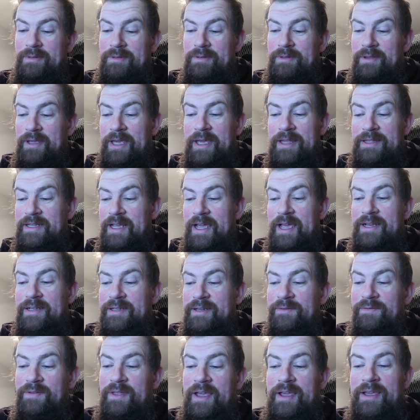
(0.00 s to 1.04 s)
the kids
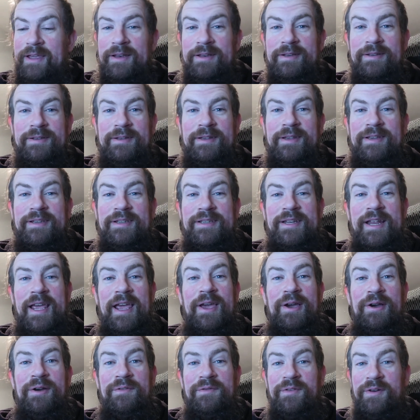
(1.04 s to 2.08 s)
asked if they could
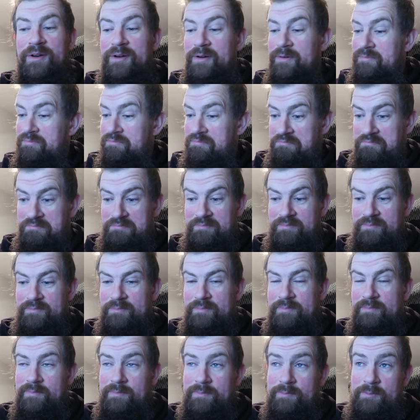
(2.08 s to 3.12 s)
stay over.
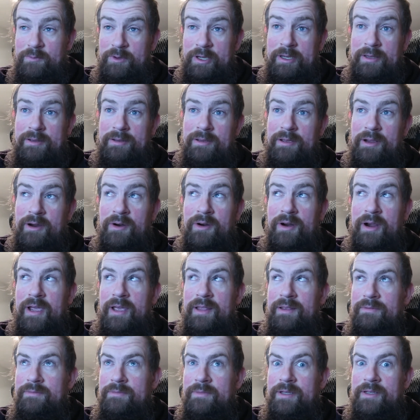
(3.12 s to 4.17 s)
Well, all
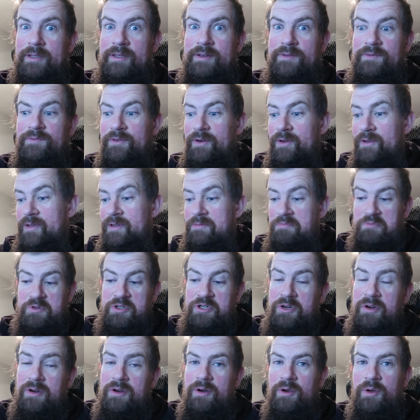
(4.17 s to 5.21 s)
right, that's
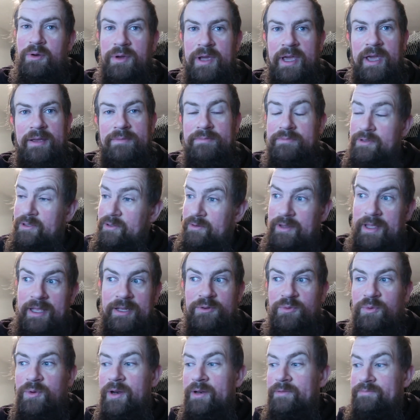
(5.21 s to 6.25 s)
sure. Okay. So
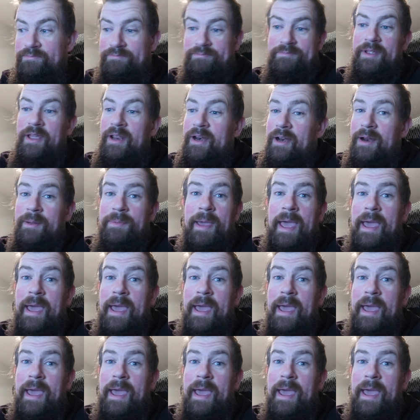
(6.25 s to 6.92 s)
that's what ended up